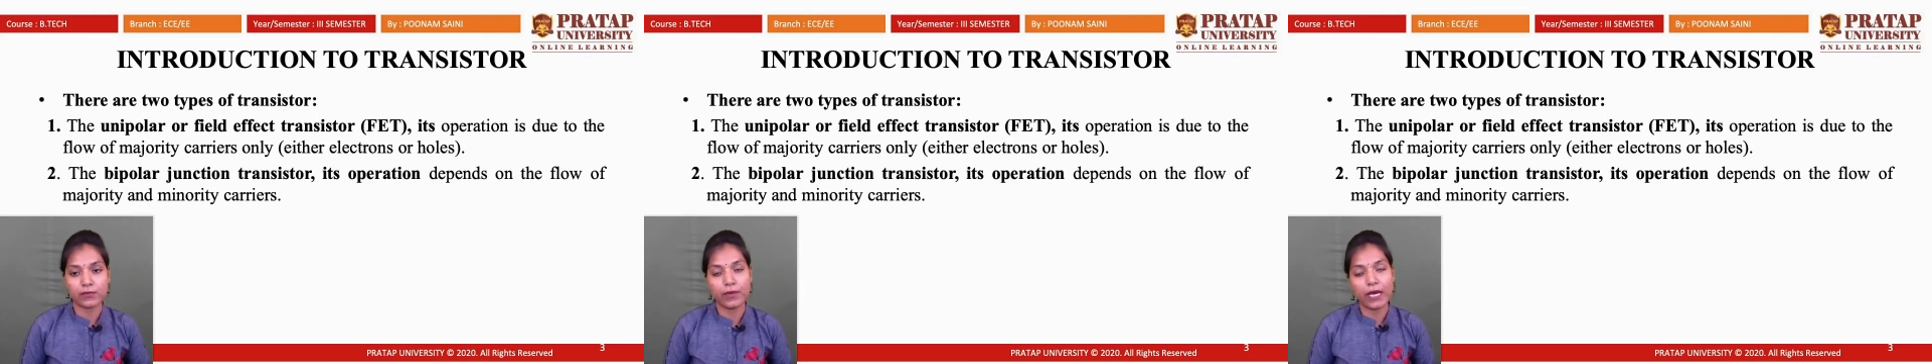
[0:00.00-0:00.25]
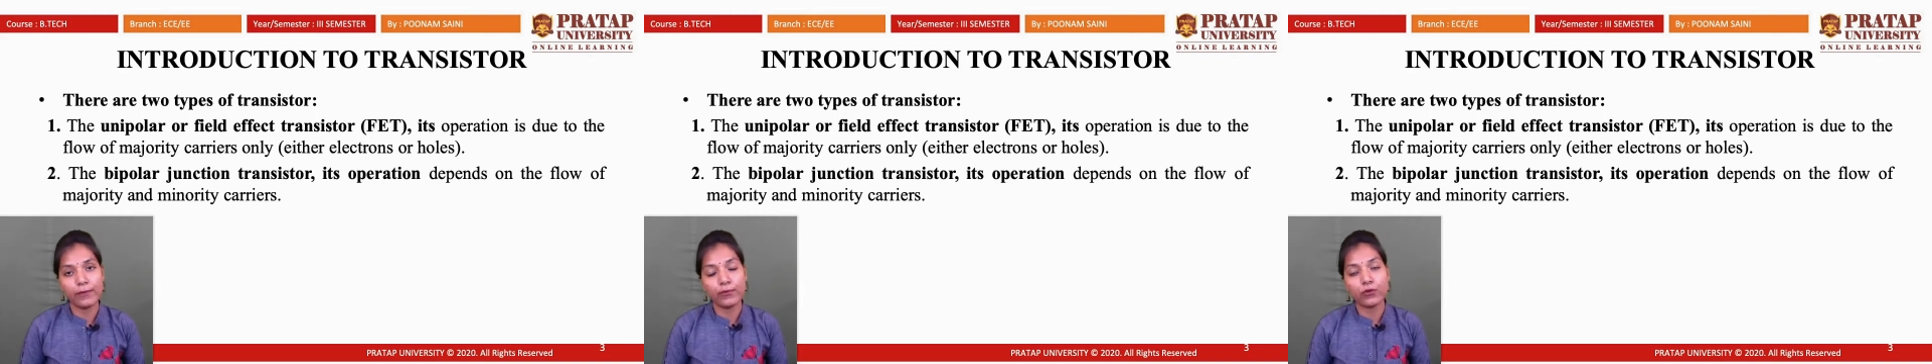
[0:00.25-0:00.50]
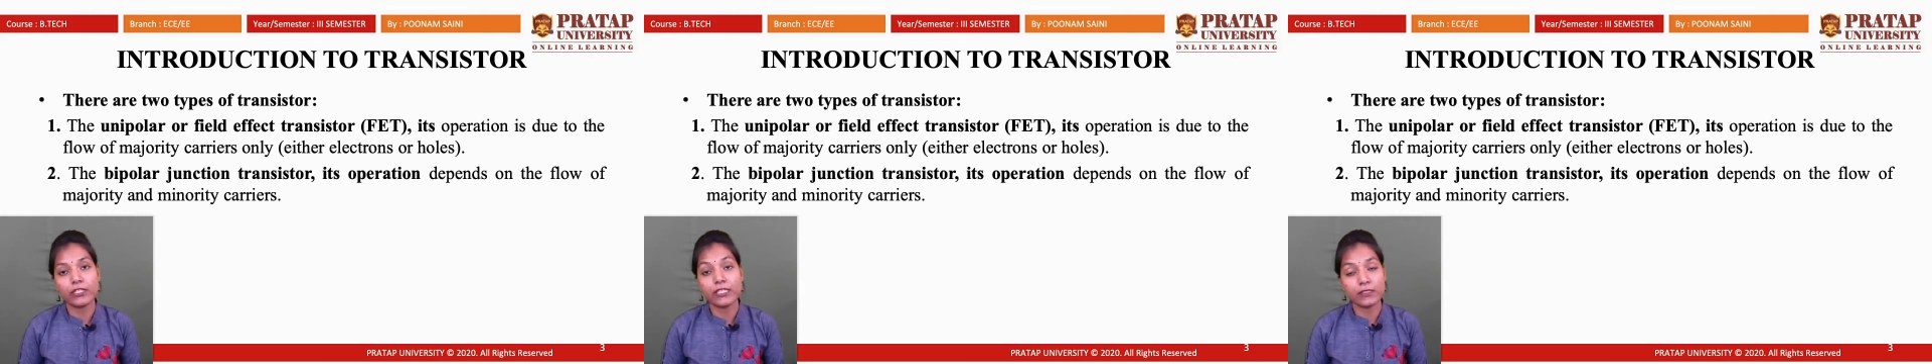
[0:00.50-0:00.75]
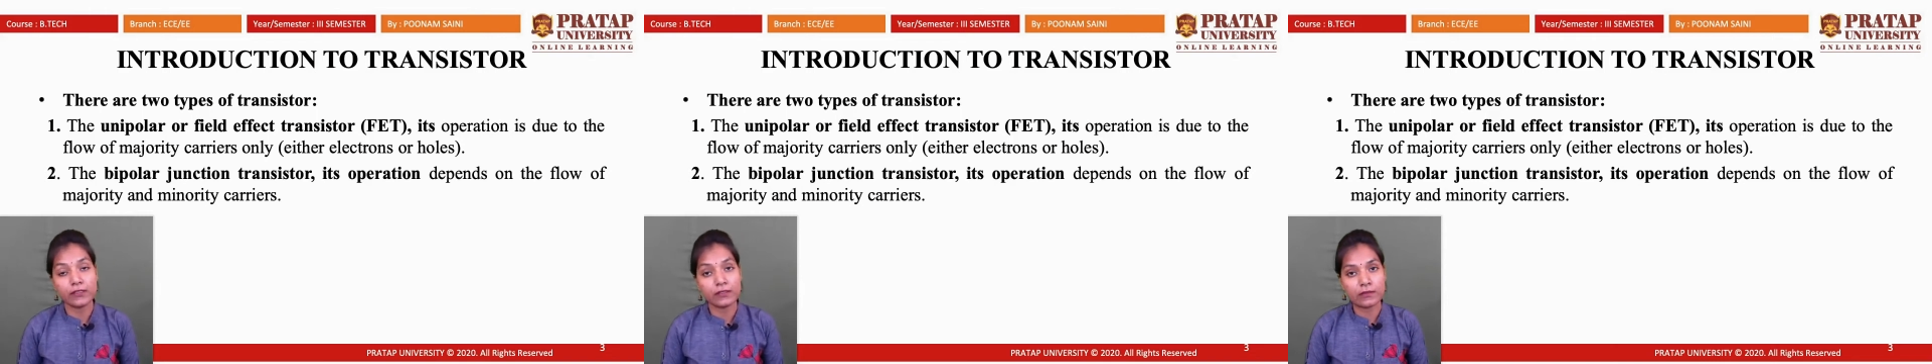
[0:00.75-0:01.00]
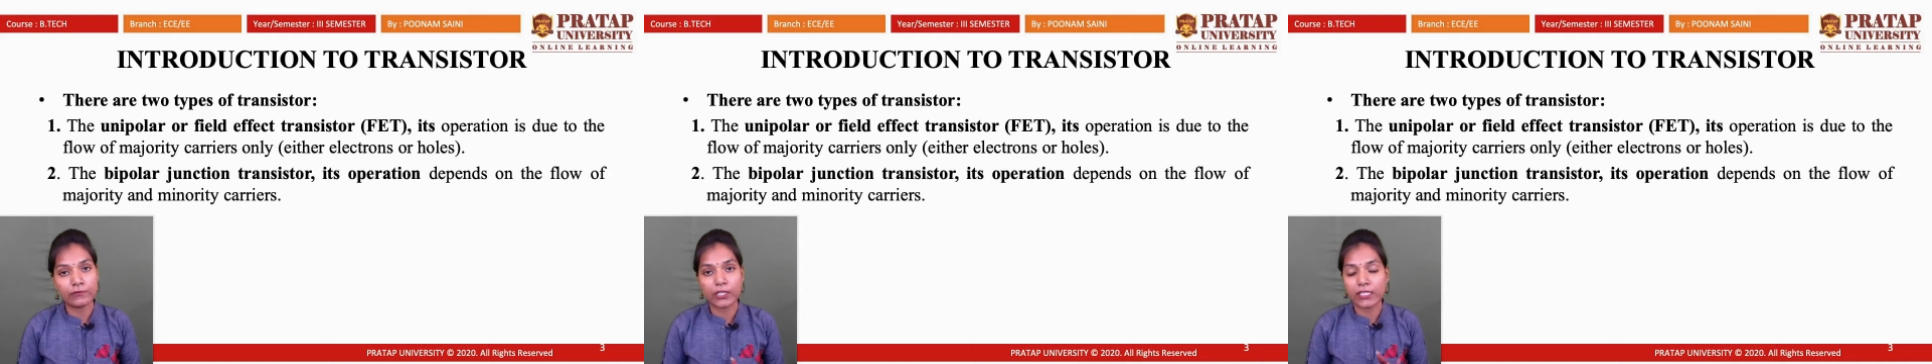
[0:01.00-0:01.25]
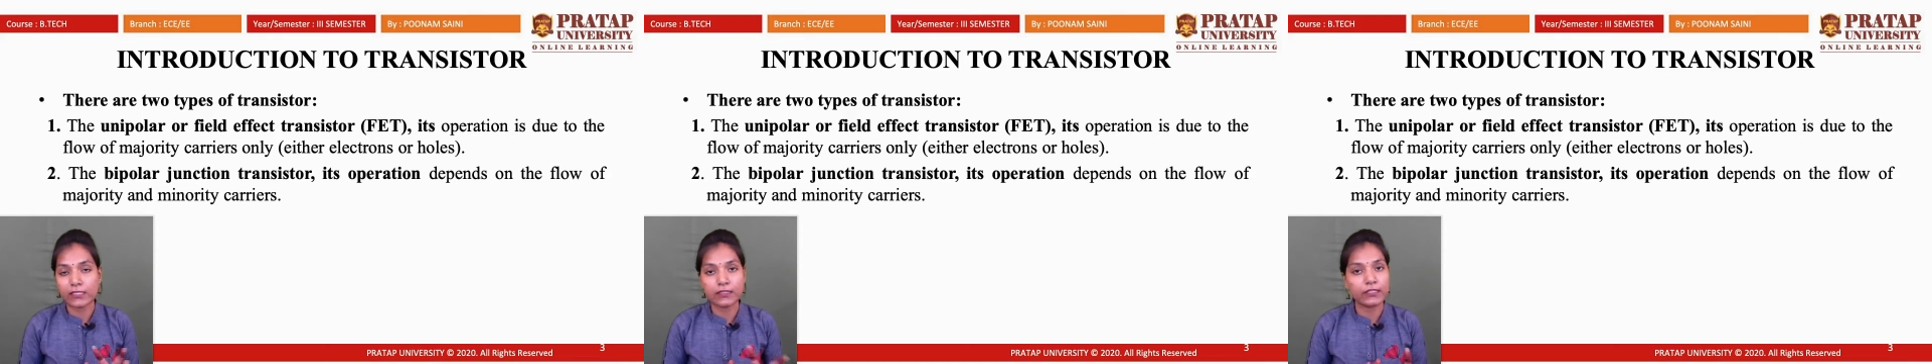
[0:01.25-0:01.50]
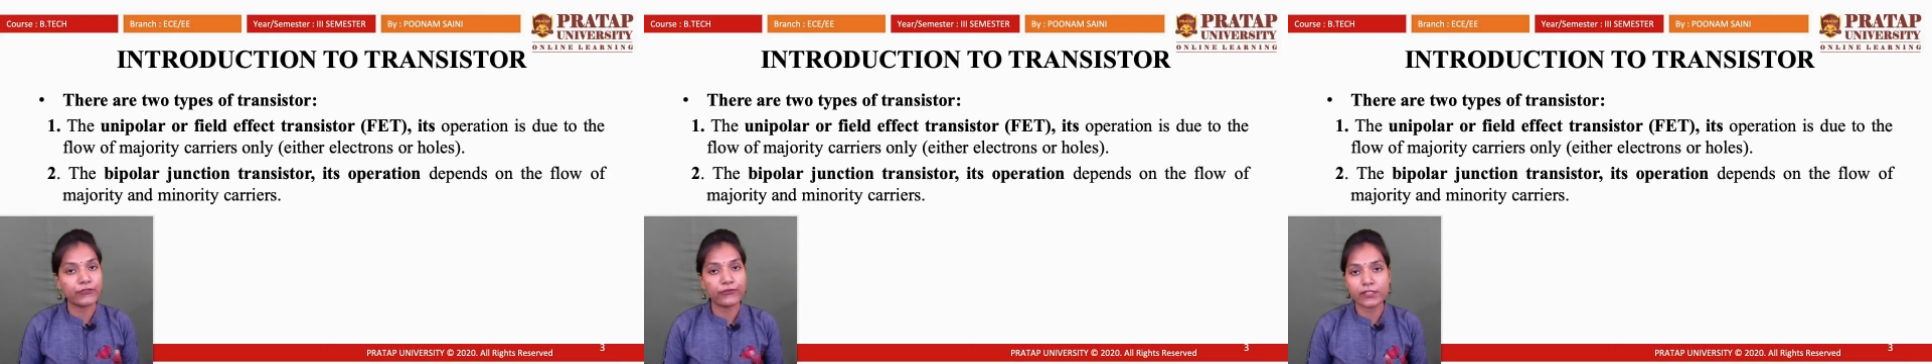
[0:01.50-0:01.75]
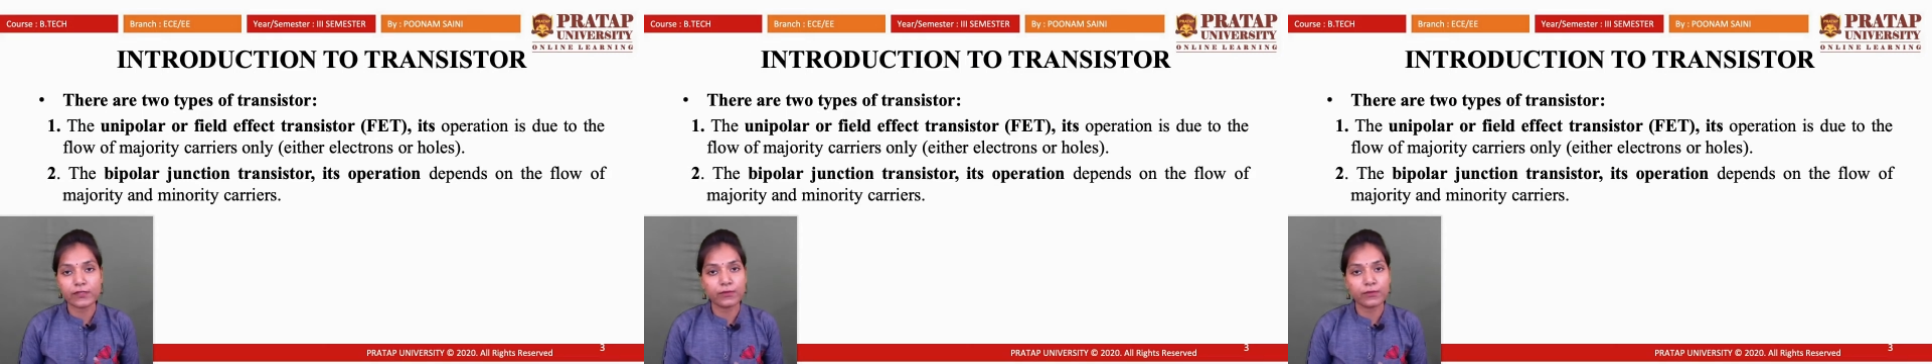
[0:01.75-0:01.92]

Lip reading: What are the difference